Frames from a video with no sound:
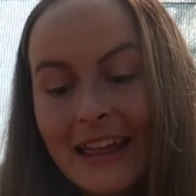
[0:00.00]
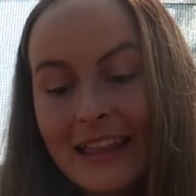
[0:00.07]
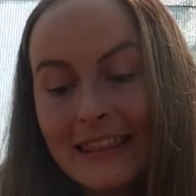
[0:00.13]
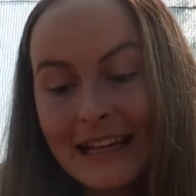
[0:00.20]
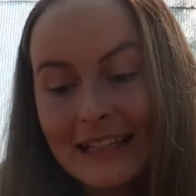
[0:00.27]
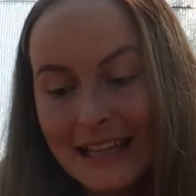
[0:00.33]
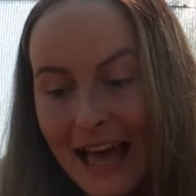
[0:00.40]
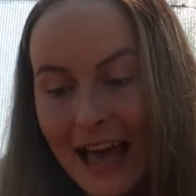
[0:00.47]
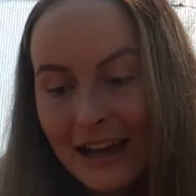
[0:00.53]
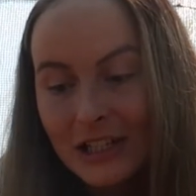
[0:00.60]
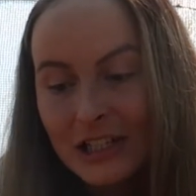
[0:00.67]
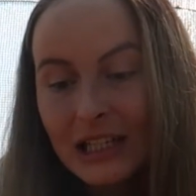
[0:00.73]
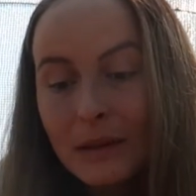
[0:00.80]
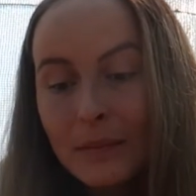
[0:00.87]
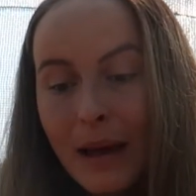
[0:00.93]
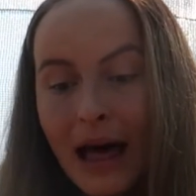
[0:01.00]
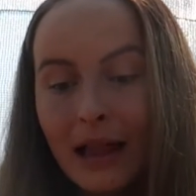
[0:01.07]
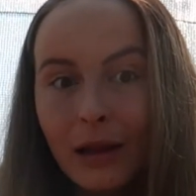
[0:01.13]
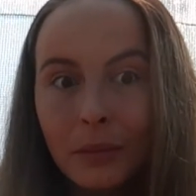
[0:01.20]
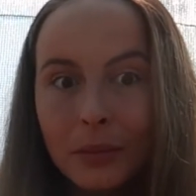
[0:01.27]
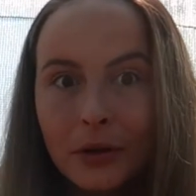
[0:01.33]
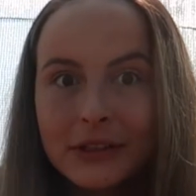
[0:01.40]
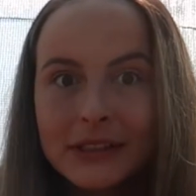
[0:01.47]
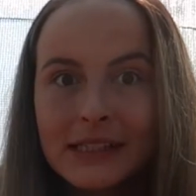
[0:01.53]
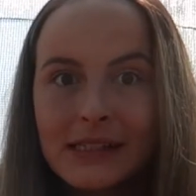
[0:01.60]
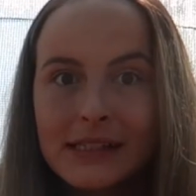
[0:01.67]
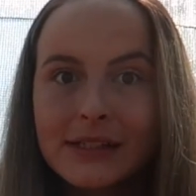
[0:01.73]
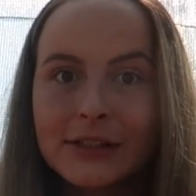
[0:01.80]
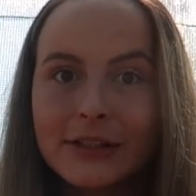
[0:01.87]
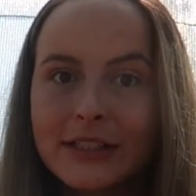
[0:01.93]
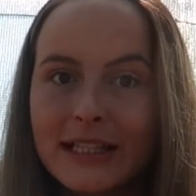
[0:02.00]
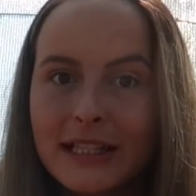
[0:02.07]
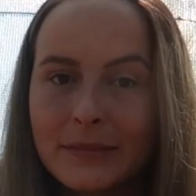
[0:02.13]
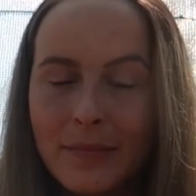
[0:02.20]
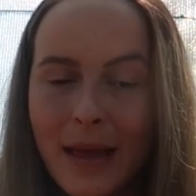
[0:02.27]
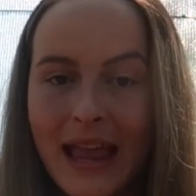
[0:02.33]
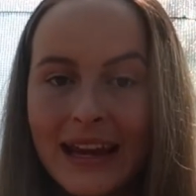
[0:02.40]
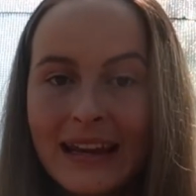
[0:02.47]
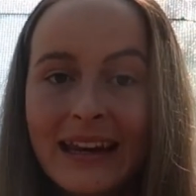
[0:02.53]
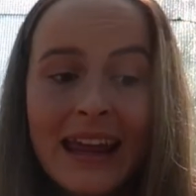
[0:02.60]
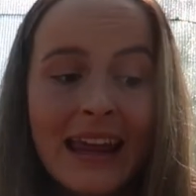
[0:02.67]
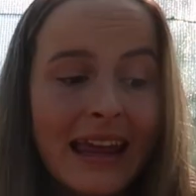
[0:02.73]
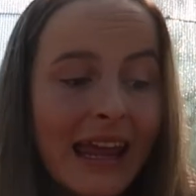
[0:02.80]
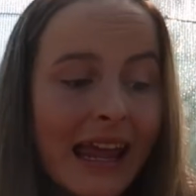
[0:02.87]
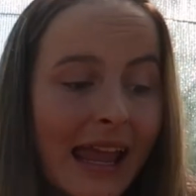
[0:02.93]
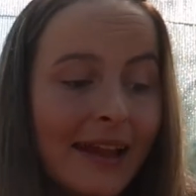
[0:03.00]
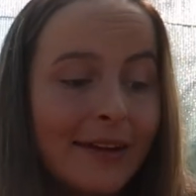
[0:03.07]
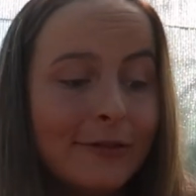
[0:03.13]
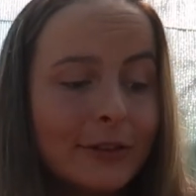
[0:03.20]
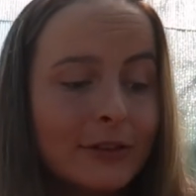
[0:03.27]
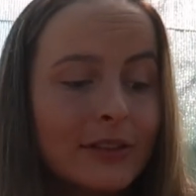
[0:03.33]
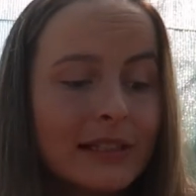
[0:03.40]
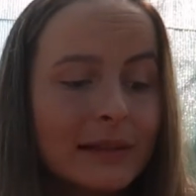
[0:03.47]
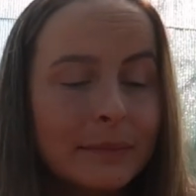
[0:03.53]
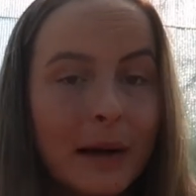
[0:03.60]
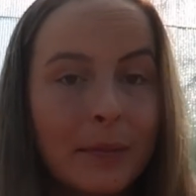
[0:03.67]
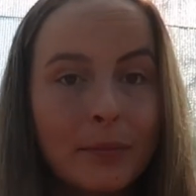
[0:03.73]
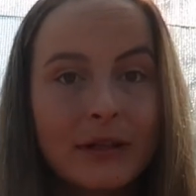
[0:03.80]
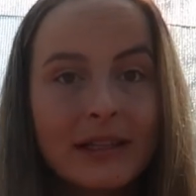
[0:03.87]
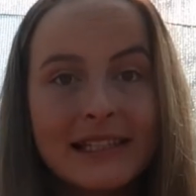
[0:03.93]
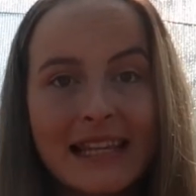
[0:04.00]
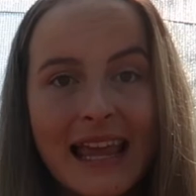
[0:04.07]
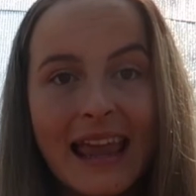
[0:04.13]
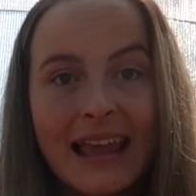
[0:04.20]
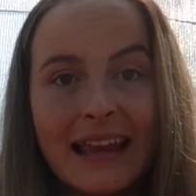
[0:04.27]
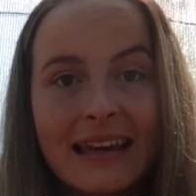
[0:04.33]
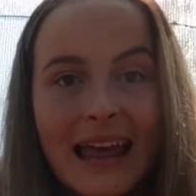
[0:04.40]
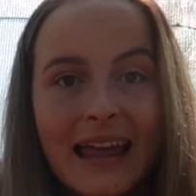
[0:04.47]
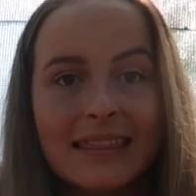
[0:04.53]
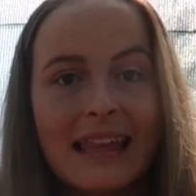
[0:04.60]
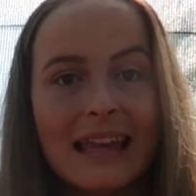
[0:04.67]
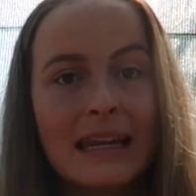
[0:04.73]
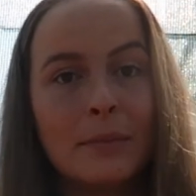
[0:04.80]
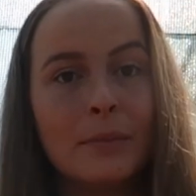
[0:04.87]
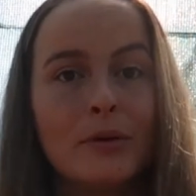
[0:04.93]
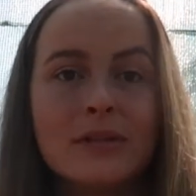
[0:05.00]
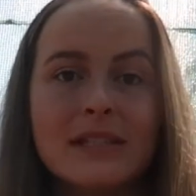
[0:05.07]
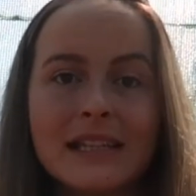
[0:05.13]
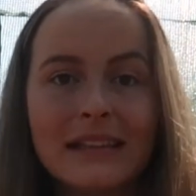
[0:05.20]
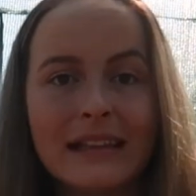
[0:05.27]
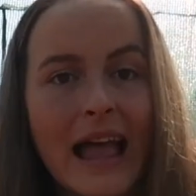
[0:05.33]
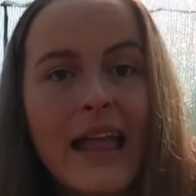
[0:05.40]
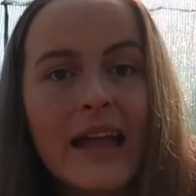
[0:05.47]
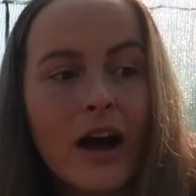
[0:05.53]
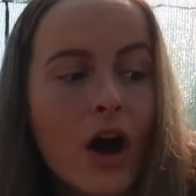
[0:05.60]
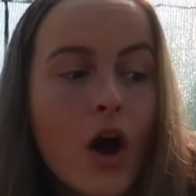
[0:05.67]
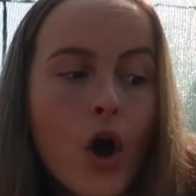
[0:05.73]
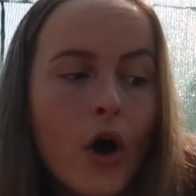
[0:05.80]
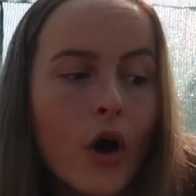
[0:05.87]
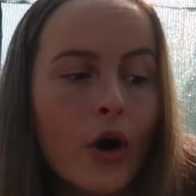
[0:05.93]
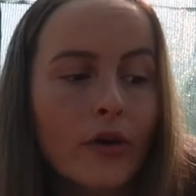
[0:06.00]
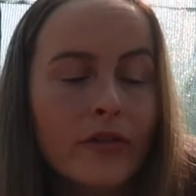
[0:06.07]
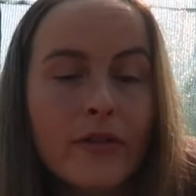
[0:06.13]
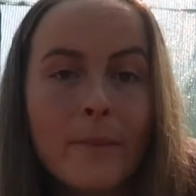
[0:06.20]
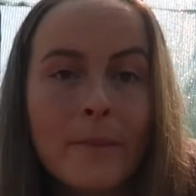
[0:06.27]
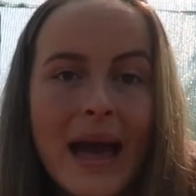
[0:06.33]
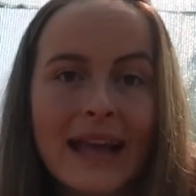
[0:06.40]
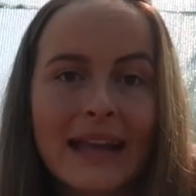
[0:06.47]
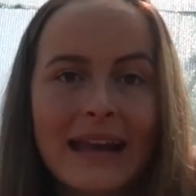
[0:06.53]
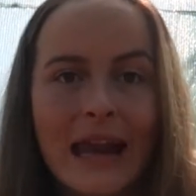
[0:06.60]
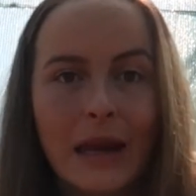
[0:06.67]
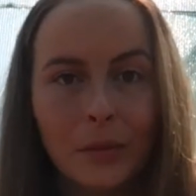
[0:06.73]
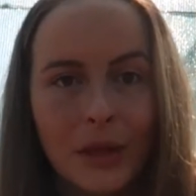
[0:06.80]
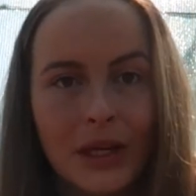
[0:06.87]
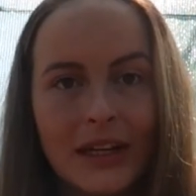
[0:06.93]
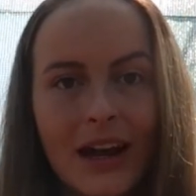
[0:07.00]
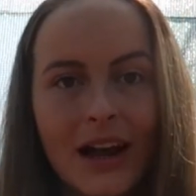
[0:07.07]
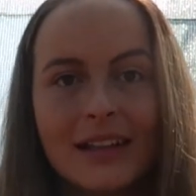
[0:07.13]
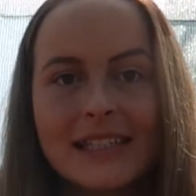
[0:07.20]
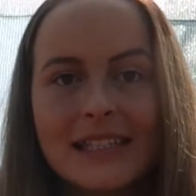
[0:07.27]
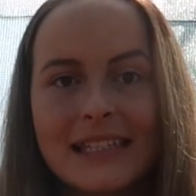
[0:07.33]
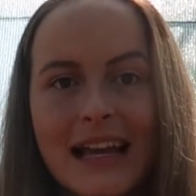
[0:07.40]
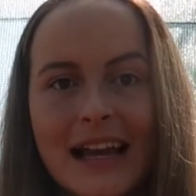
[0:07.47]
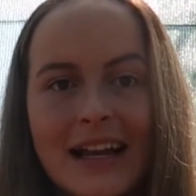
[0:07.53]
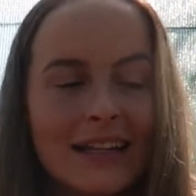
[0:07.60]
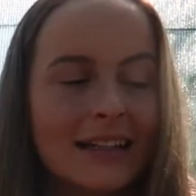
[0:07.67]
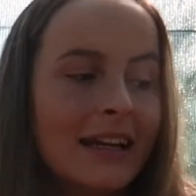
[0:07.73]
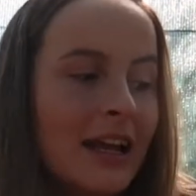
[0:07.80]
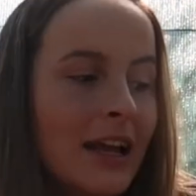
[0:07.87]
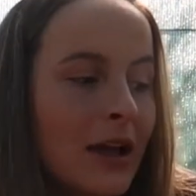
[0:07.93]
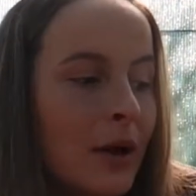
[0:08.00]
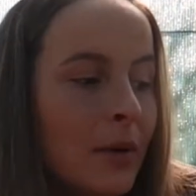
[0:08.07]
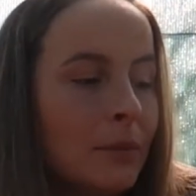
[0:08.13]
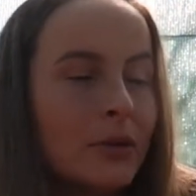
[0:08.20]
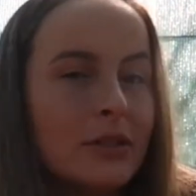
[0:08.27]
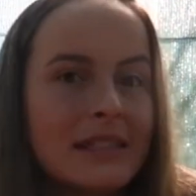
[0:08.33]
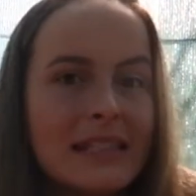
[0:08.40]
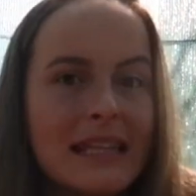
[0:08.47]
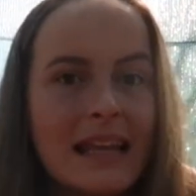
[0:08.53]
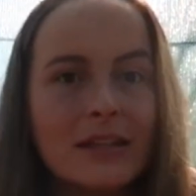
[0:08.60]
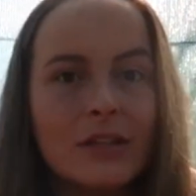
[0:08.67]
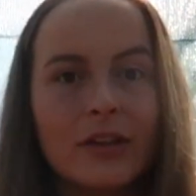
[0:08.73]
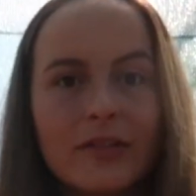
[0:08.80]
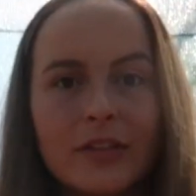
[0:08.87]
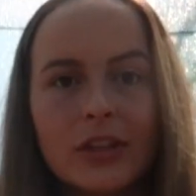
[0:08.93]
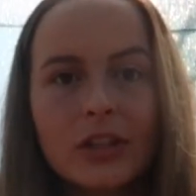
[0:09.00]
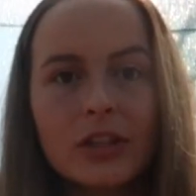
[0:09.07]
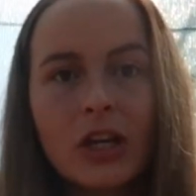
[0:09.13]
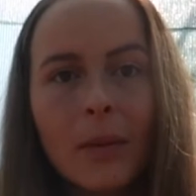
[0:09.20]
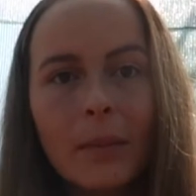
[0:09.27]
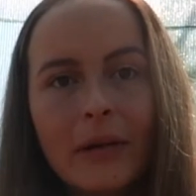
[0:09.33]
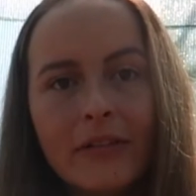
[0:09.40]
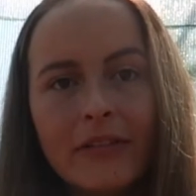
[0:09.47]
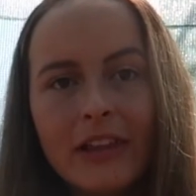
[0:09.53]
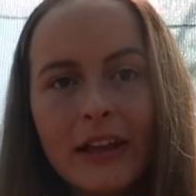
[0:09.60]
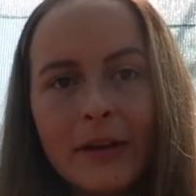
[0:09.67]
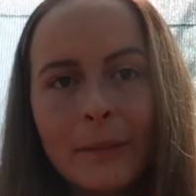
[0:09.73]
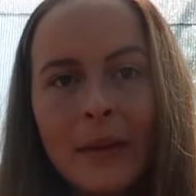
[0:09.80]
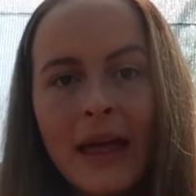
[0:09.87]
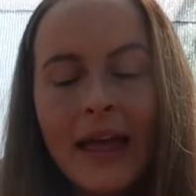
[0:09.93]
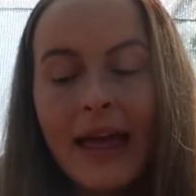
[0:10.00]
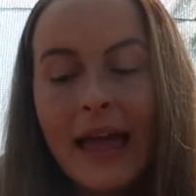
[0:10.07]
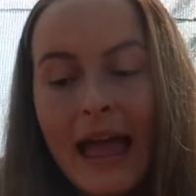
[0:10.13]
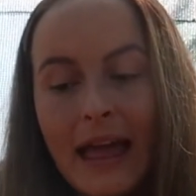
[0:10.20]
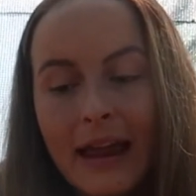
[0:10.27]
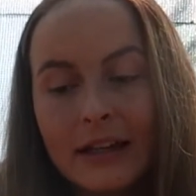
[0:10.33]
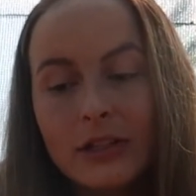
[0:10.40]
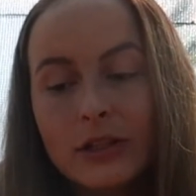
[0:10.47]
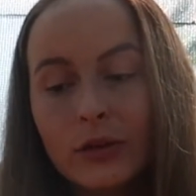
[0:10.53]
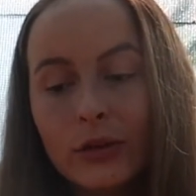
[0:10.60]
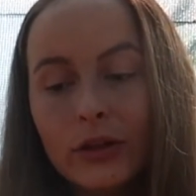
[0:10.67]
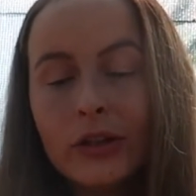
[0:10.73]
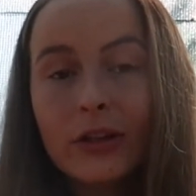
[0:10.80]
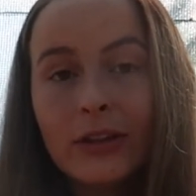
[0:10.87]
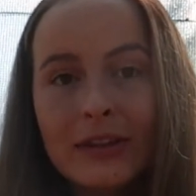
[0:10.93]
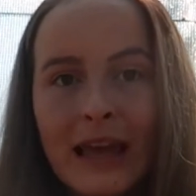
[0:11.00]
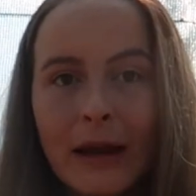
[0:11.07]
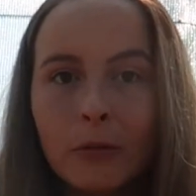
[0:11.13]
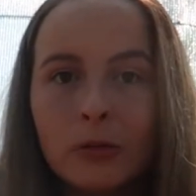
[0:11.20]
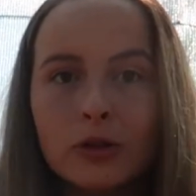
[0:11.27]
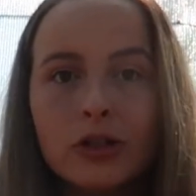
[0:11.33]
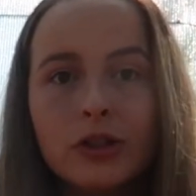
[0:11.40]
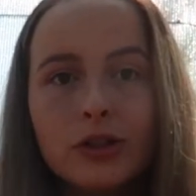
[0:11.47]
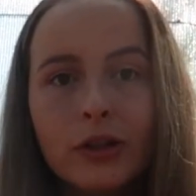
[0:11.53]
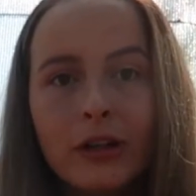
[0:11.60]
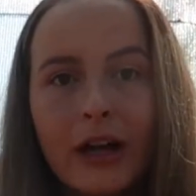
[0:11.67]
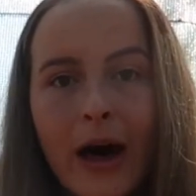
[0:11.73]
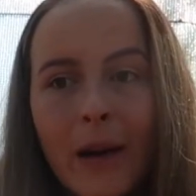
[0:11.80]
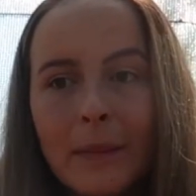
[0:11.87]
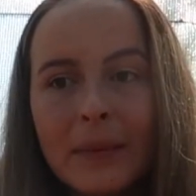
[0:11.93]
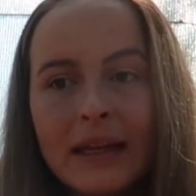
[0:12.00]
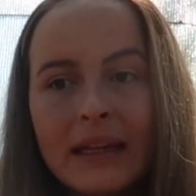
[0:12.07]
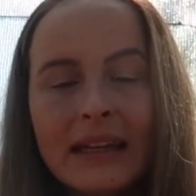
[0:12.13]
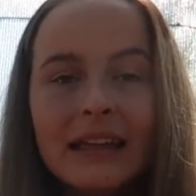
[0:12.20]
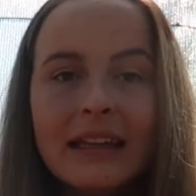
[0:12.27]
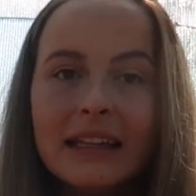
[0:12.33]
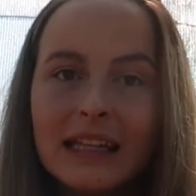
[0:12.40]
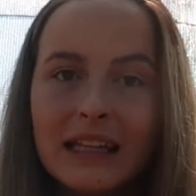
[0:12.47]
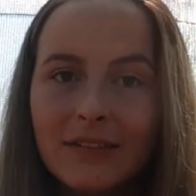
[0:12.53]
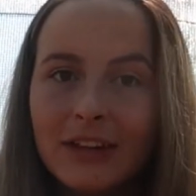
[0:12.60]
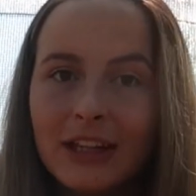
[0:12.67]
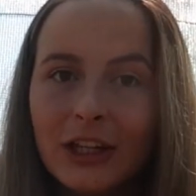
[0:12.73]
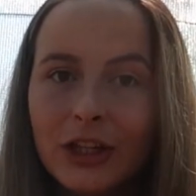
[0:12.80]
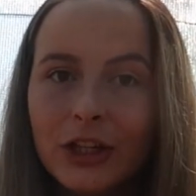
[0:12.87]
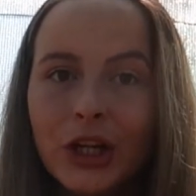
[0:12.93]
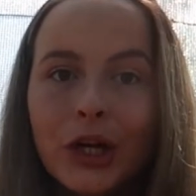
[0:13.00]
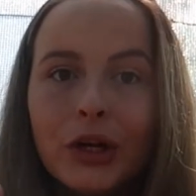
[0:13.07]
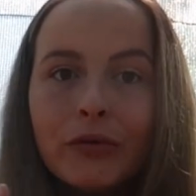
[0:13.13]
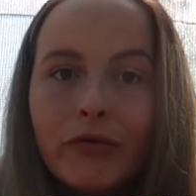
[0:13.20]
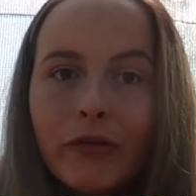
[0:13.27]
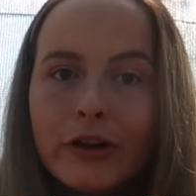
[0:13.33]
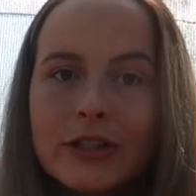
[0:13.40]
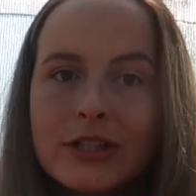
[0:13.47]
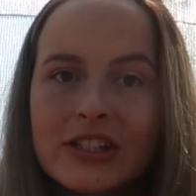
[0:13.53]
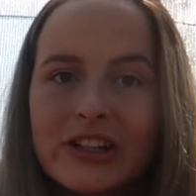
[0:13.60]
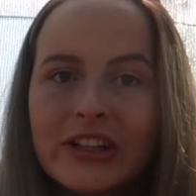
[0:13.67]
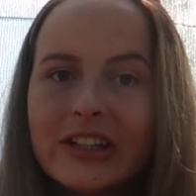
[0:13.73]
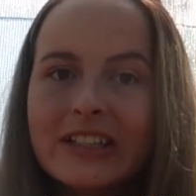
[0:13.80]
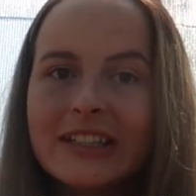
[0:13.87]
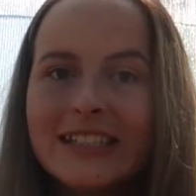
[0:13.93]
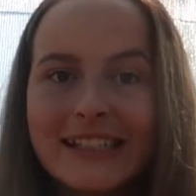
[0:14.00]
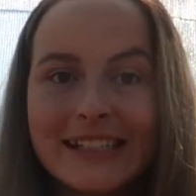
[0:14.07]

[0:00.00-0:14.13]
These are actually pallet boxes that Chris has made. He fills them up with sand and then he puts a layer of macadamia nuts down, puts sand over the top of them, and soon they will shoot up, giving you rootstock to